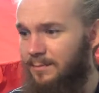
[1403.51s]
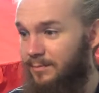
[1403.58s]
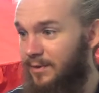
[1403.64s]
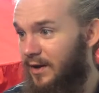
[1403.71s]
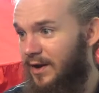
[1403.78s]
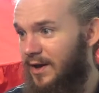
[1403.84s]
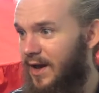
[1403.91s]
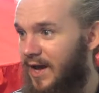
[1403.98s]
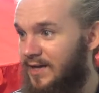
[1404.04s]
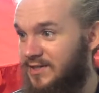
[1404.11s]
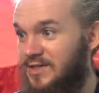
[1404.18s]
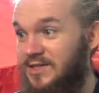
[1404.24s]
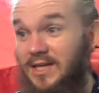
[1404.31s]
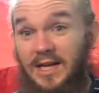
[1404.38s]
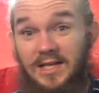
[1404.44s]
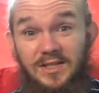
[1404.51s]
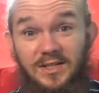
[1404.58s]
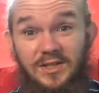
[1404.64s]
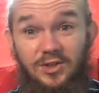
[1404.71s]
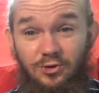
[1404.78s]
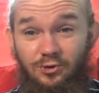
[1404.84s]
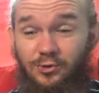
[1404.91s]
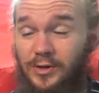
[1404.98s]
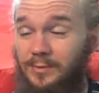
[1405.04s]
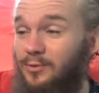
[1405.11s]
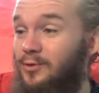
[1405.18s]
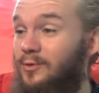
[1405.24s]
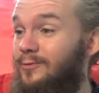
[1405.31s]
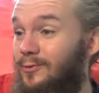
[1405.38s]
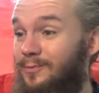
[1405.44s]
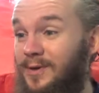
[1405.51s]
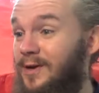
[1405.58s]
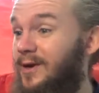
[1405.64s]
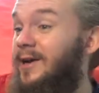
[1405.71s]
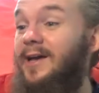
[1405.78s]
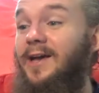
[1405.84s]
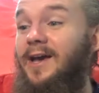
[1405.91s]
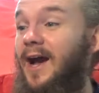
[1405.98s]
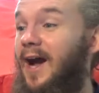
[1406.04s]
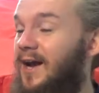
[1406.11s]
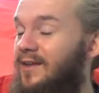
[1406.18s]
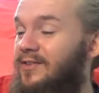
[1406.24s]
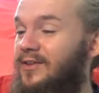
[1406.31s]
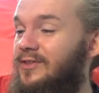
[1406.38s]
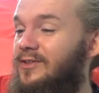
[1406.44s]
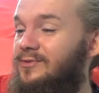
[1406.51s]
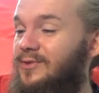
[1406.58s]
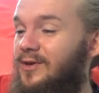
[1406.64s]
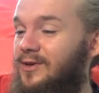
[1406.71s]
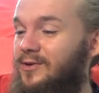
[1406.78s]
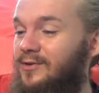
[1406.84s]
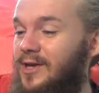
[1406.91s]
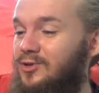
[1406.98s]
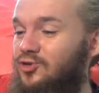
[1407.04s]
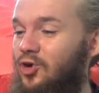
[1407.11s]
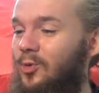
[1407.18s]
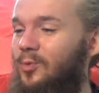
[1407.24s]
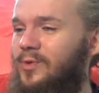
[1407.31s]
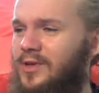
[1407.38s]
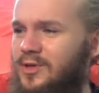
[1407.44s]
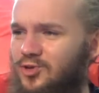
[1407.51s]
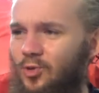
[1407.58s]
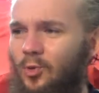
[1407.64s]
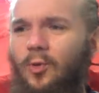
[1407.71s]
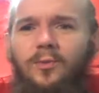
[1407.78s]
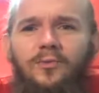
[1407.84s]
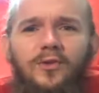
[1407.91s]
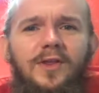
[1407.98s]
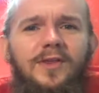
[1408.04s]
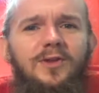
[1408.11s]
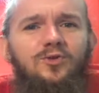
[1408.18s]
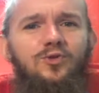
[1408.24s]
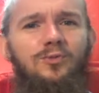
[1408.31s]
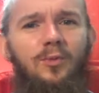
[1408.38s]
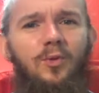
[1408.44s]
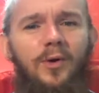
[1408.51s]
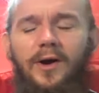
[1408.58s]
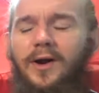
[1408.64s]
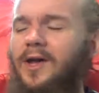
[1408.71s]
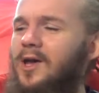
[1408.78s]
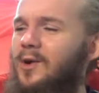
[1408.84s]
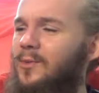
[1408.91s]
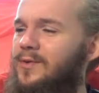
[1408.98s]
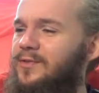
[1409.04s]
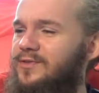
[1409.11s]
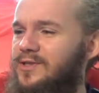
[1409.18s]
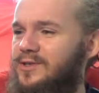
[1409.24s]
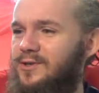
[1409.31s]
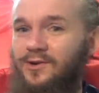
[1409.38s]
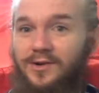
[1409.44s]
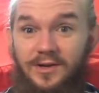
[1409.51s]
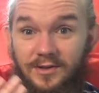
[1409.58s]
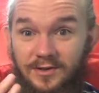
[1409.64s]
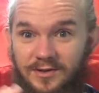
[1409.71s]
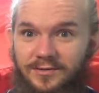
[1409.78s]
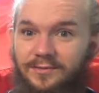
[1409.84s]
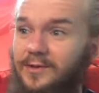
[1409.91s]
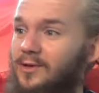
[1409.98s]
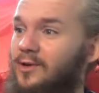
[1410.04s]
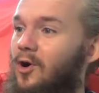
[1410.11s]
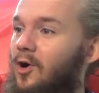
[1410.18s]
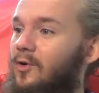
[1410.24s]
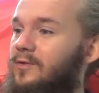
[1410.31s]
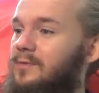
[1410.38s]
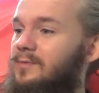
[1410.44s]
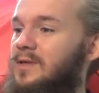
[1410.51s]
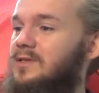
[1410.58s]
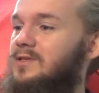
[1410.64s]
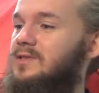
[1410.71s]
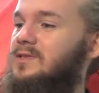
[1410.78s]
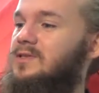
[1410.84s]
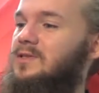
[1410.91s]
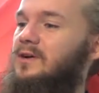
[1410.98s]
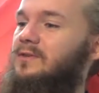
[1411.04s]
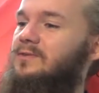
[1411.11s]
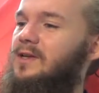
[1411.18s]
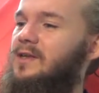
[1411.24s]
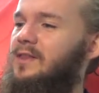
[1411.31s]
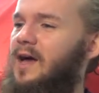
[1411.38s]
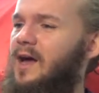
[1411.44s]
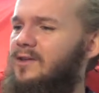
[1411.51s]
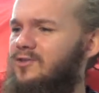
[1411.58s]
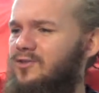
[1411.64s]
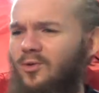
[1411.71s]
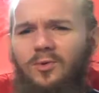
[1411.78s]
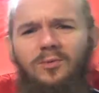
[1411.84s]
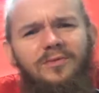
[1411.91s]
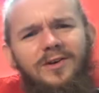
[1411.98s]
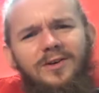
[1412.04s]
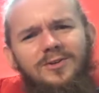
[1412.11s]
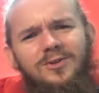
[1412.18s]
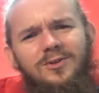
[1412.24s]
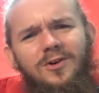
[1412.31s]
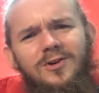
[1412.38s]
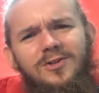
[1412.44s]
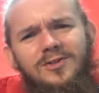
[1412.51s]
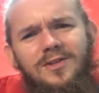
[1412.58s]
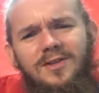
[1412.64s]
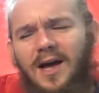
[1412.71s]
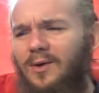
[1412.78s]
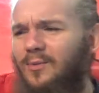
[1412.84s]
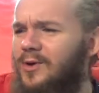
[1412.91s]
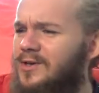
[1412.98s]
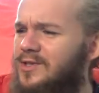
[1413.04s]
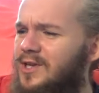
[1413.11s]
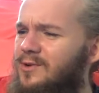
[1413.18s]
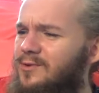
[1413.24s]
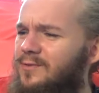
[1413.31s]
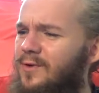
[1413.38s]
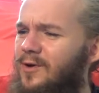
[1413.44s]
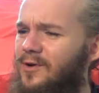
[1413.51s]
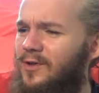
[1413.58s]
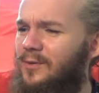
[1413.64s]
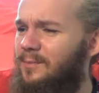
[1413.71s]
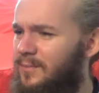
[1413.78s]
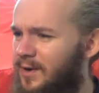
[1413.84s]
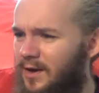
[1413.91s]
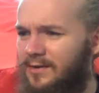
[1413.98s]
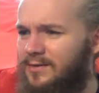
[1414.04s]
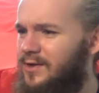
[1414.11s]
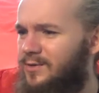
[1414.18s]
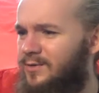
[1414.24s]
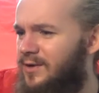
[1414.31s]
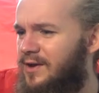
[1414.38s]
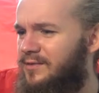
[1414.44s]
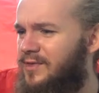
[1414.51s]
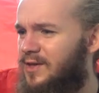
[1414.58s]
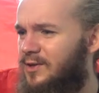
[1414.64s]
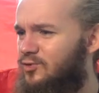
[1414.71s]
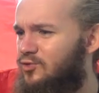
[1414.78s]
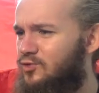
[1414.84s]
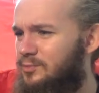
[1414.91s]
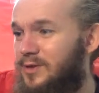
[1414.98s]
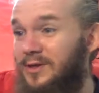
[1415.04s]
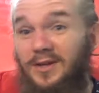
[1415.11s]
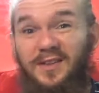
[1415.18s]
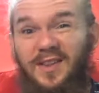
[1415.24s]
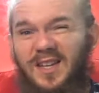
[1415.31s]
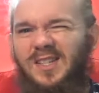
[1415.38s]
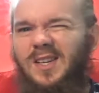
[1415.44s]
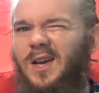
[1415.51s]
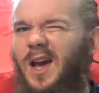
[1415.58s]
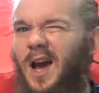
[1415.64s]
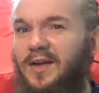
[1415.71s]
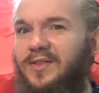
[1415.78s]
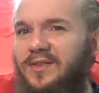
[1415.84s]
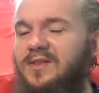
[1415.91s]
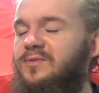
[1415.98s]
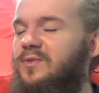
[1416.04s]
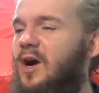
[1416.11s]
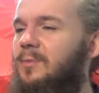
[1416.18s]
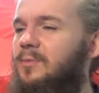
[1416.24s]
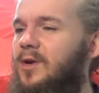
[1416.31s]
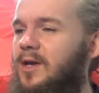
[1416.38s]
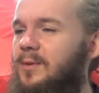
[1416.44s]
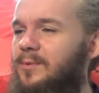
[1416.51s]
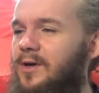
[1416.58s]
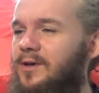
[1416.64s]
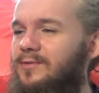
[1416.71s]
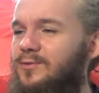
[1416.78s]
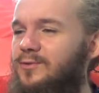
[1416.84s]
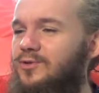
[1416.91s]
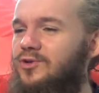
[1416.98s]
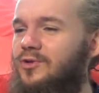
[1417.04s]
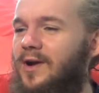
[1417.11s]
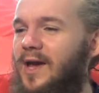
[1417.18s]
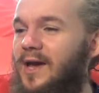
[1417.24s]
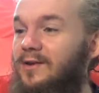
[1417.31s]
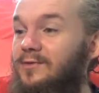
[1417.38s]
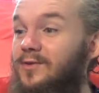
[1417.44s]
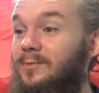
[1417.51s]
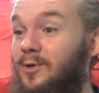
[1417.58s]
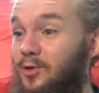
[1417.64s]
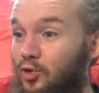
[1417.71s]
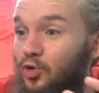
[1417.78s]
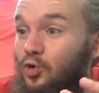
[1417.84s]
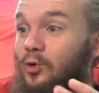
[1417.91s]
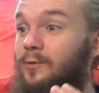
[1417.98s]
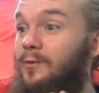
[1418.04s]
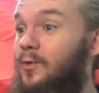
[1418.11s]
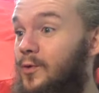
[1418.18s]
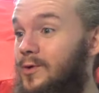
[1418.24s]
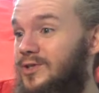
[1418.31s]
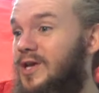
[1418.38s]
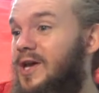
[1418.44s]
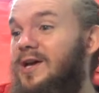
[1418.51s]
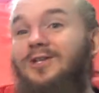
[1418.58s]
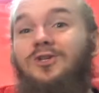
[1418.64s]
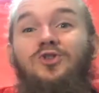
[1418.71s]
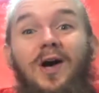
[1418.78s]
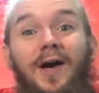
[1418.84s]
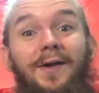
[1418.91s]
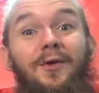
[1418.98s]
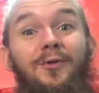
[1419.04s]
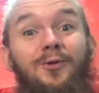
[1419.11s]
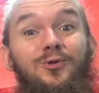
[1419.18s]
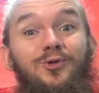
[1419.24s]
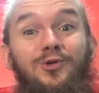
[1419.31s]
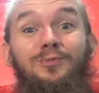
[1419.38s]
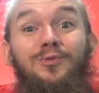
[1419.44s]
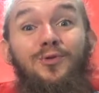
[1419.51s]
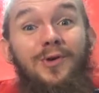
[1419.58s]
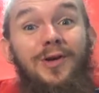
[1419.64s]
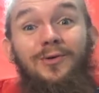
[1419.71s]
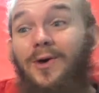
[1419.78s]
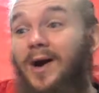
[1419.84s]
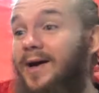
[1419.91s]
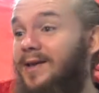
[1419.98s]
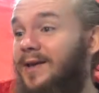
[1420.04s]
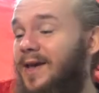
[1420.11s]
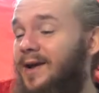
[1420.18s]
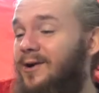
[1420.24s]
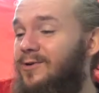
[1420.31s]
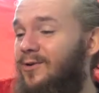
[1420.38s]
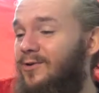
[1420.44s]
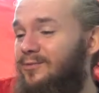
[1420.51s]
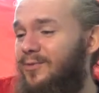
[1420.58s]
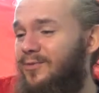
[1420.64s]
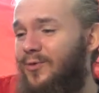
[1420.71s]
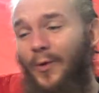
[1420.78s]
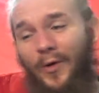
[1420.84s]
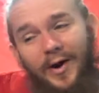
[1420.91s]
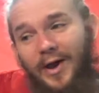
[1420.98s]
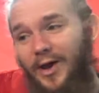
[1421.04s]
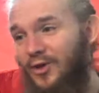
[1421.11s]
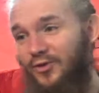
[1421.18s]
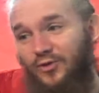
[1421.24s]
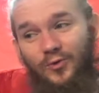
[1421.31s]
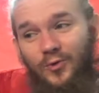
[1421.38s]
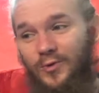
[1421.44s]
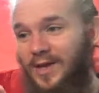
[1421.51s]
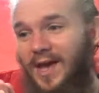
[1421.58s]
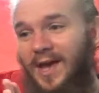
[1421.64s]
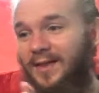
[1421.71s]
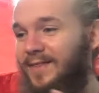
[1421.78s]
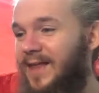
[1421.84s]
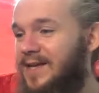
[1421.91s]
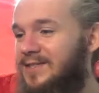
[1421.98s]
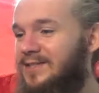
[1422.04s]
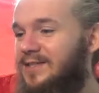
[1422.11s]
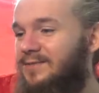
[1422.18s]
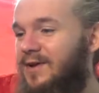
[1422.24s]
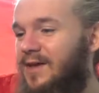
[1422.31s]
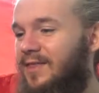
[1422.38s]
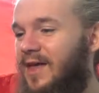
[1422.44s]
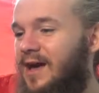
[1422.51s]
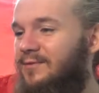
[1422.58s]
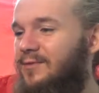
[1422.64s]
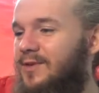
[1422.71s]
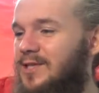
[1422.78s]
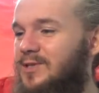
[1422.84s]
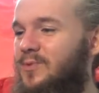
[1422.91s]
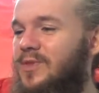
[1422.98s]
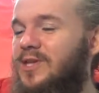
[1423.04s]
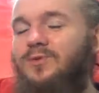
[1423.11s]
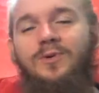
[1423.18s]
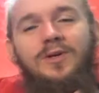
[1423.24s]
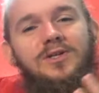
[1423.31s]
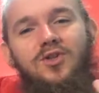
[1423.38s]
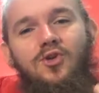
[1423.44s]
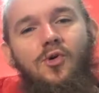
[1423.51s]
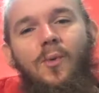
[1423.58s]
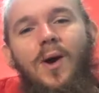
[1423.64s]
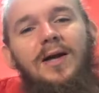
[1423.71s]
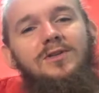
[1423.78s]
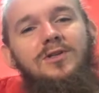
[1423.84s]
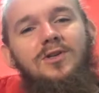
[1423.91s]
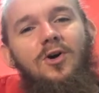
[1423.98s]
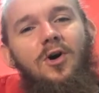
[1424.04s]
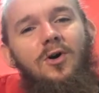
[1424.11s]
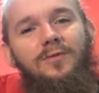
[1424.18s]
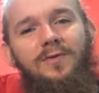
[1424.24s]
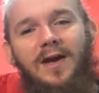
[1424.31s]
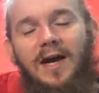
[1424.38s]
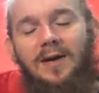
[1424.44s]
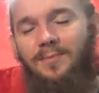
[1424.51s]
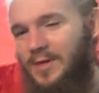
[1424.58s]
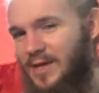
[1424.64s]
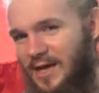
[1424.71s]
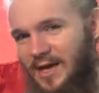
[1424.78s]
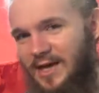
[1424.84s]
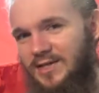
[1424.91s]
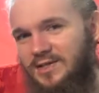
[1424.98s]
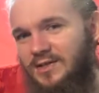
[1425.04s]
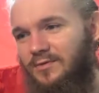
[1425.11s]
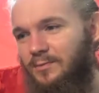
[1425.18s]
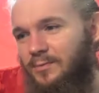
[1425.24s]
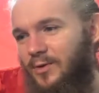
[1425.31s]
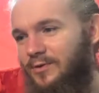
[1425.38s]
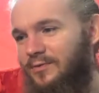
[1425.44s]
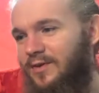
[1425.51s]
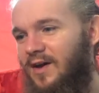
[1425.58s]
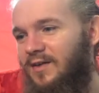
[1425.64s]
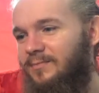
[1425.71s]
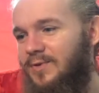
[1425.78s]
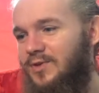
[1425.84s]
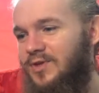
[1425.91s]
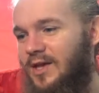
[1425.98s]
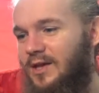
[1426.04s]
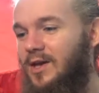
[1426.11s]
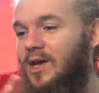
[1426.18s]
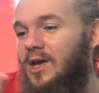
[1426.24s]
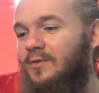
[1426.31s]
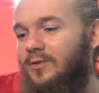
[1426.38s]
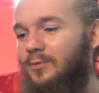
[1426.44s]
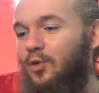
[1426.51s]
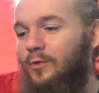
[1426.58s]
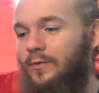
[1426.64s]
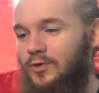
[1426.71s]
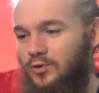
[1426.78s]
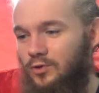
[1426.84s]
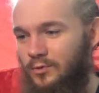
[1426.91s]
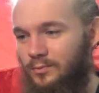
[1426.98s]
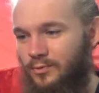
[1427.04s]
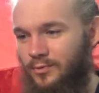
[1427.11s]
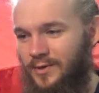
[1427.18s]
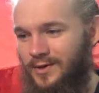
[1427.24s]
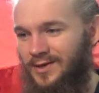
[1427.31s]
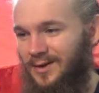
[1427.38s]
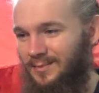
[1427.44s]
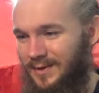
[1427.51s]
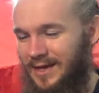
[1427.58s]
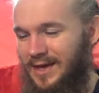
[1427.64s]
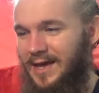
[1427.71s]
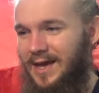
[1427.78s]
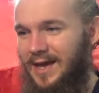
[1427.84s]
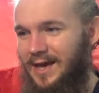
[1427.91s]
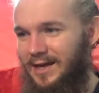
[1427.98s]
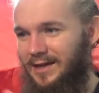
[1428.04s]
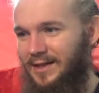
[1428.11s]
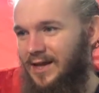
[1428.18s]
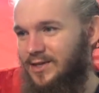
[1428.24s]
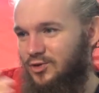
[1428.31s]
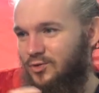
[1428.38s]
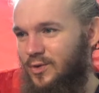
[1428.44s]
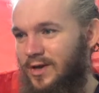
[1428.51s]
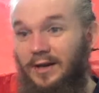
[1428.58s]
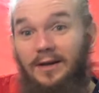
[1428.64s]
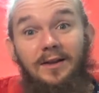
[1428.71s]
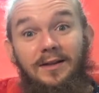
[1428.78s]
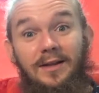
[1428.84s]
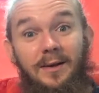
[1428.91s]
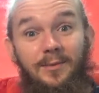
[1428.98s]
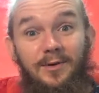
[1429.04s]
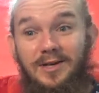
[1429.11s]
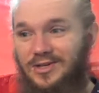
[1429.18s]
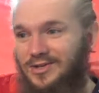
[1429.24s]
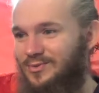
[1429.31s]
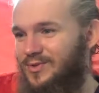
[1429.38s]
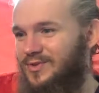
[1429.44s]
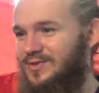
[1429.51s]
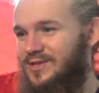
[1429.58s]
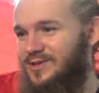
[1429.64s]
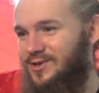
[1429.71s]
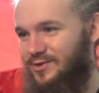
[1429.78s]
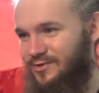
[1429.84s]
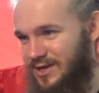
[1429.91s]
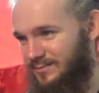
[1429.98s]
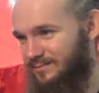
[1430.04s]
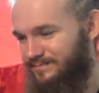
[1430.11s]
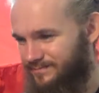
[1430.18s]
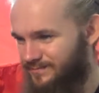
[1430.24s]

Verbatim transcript: But as it stands, this is a really beautiful beer, and I think they've done a great job with it. So hopefully they do more with Dear Green and different coffee beans and stuff like that. So fingers crossed that that works out for them. But, you know, if they can do a beer like this, I think they've got a pretty bright future ahead of them. And cool, of course, to try another new brewery who I hadn't heard of before. So, yeah, let's leave it at that for this one. This one is the Rwandan Coffee IPA. It's 7.5% from Overtone Brewing Company in Glasgow in a collaboration with Dear Green.